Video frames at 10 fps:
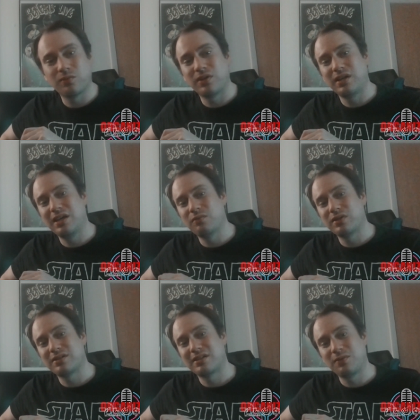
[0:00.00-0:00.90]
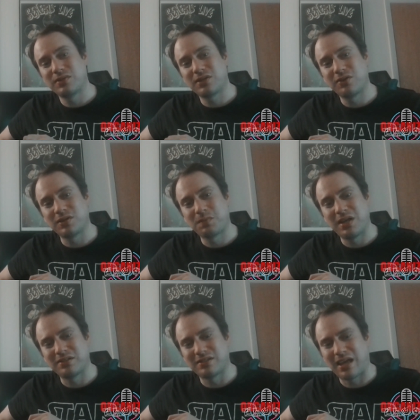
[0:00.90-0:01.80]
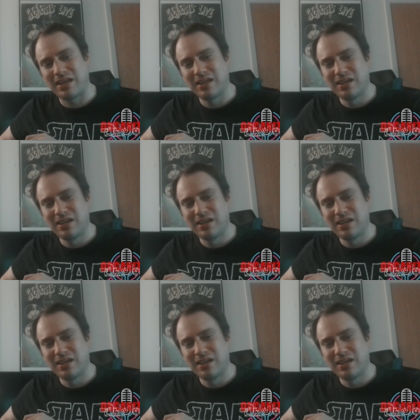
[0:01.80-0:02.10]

when he says he wants to go to space is that